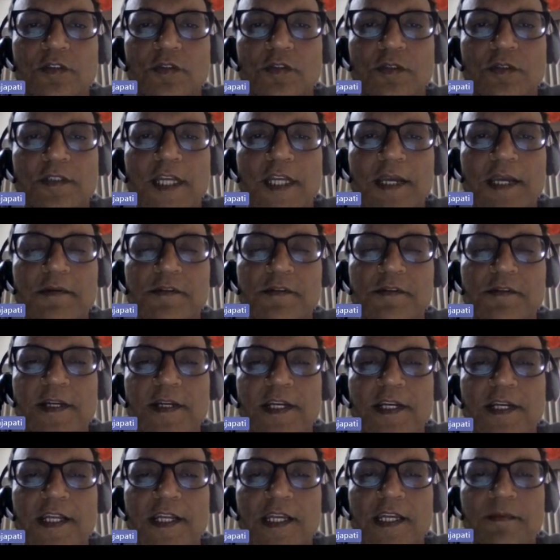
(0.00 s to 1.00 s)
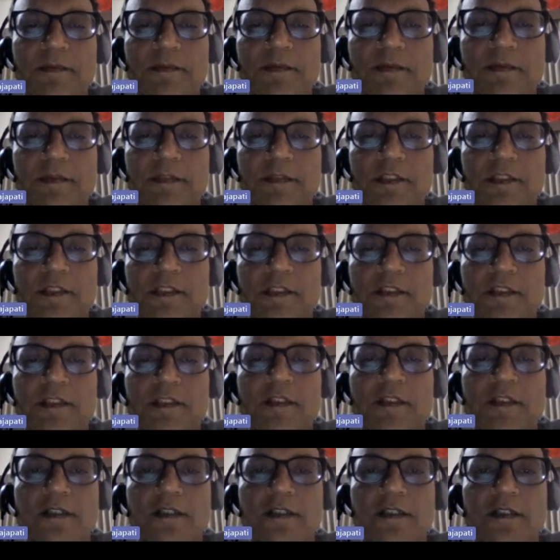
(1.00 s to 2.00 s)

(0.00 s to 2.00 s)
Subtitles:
So time spent, I am just